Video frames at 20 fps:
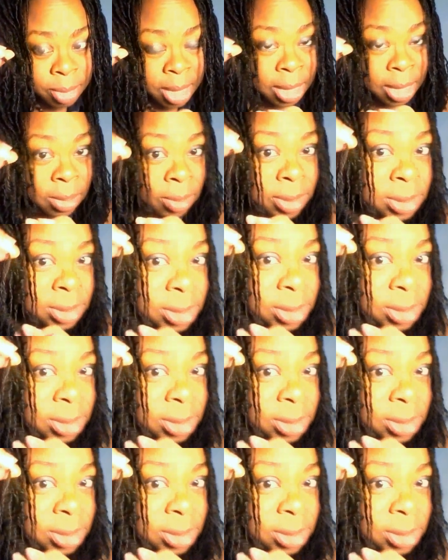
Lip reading: And you can